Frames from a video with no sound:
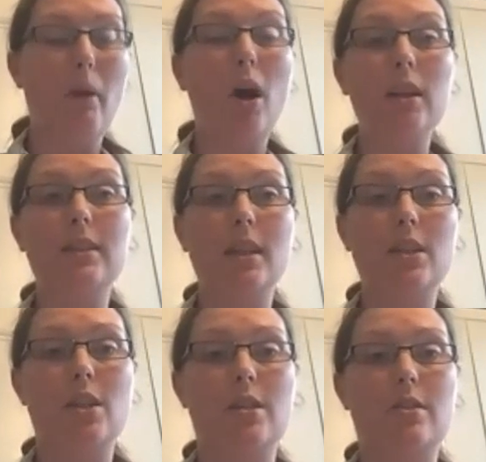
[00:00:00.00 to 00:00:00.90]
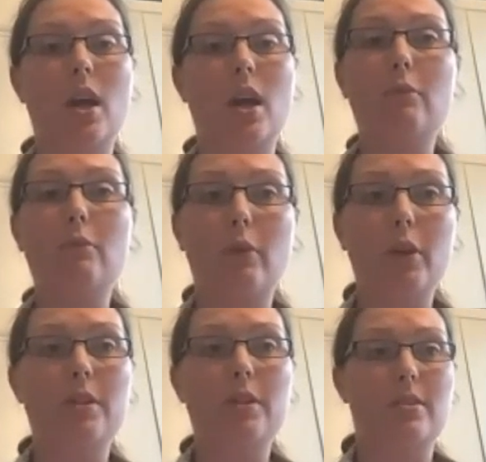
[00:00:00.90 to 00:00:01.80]
"politicians
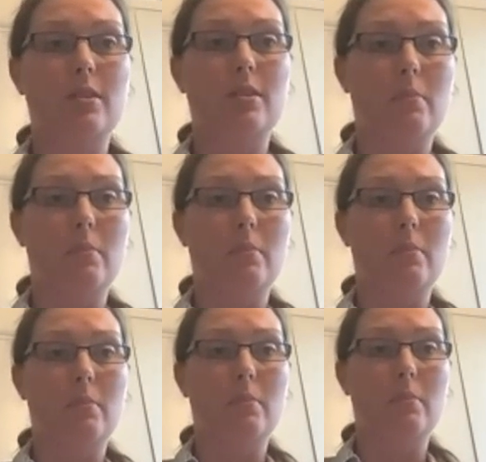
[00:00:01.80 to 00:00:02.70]
versus the people."